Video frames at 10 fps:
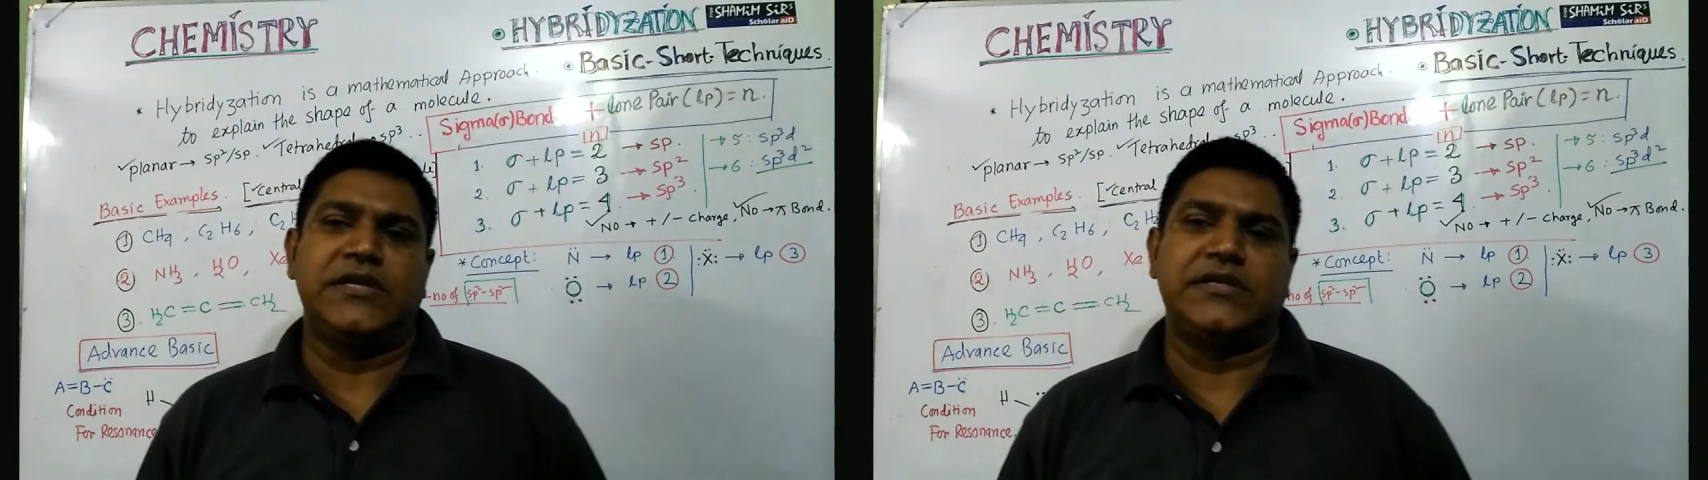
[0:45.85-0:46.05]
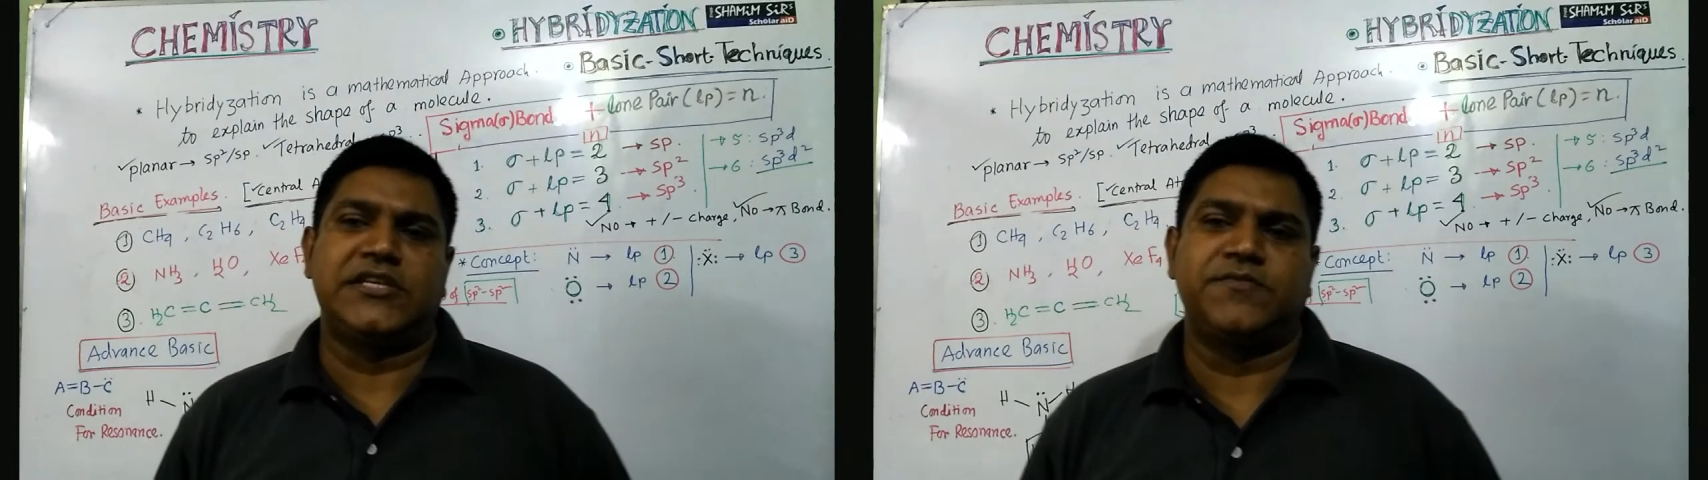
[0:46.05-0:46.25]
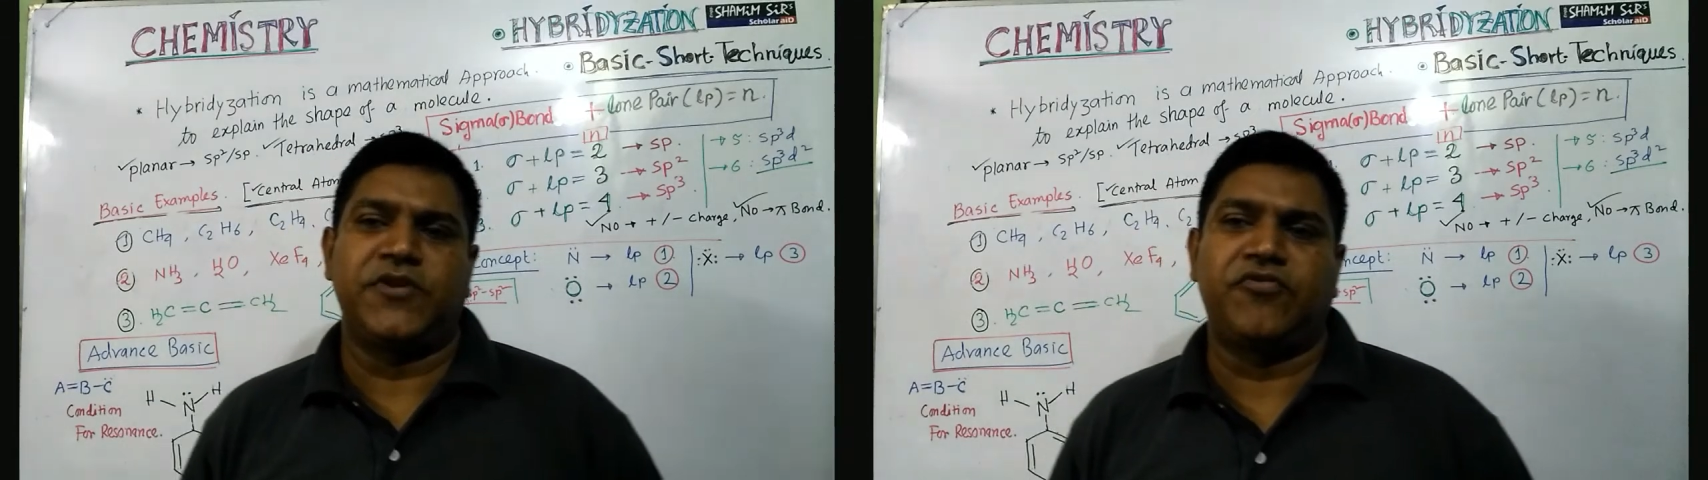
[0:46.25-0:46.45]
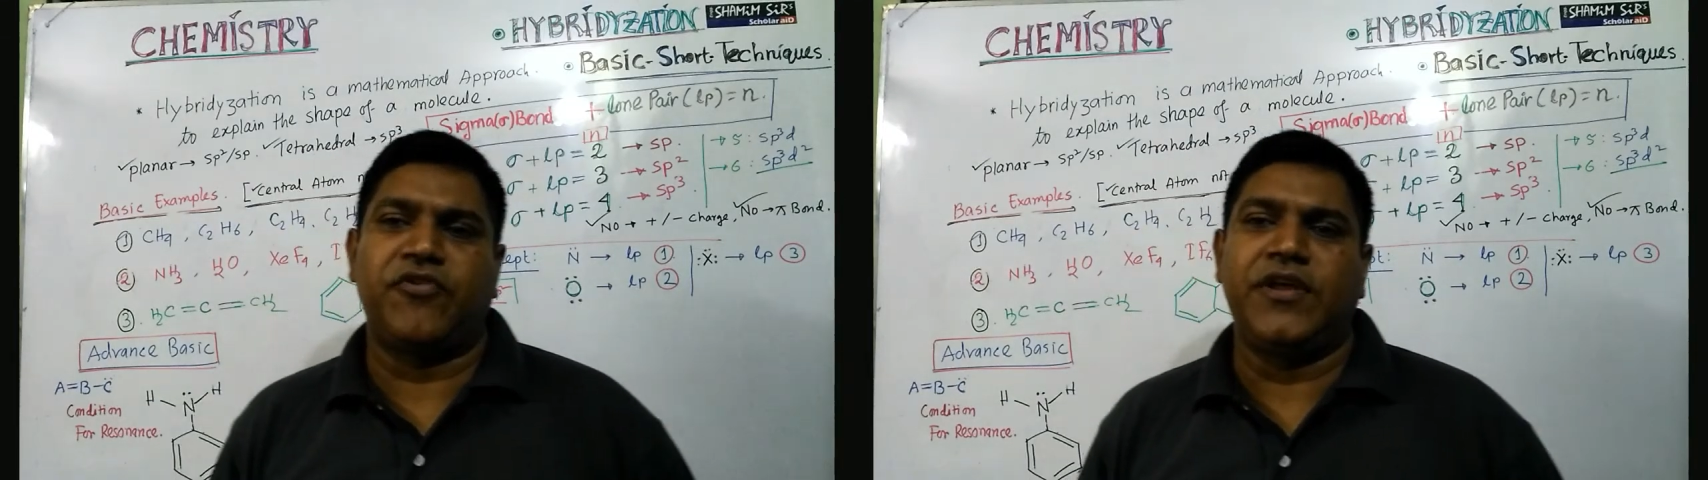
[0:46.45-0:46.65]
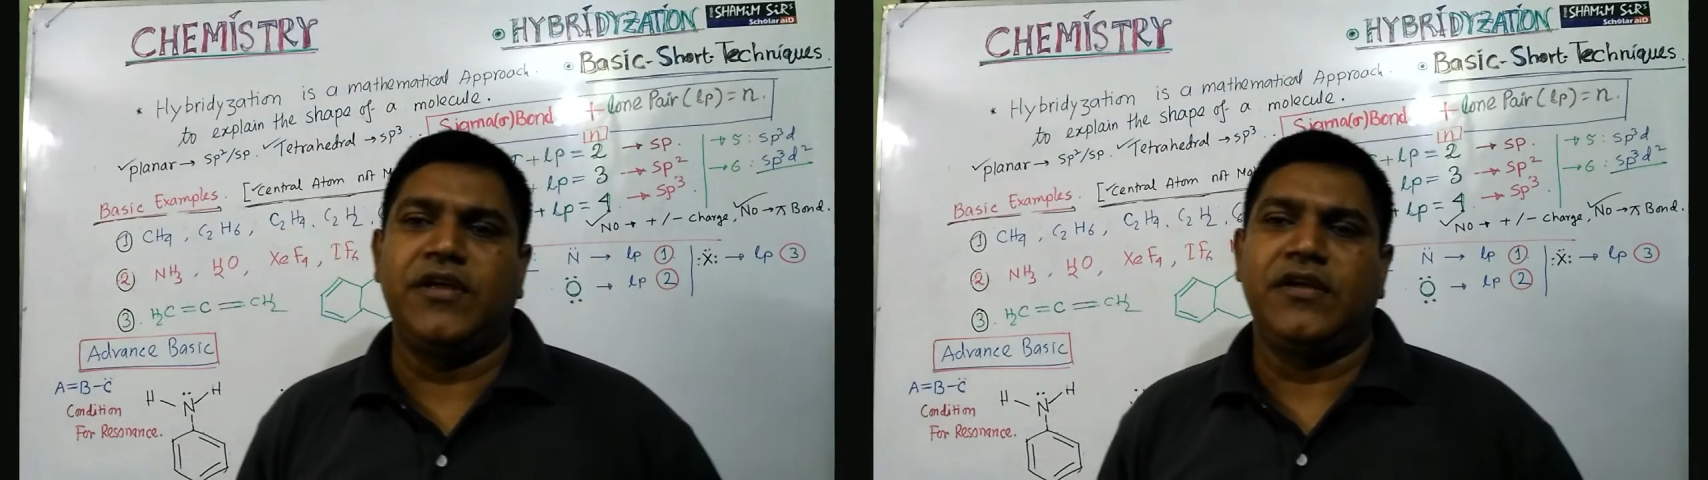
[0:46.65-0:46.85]
is
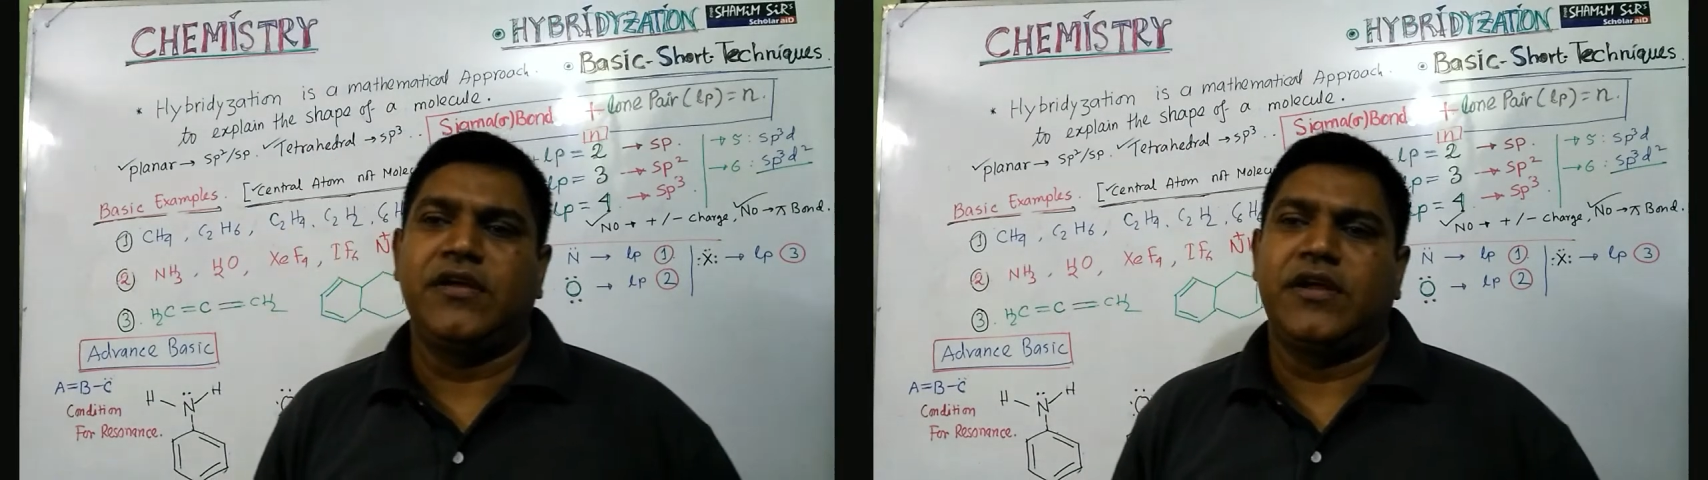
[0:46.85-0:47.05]
sp3,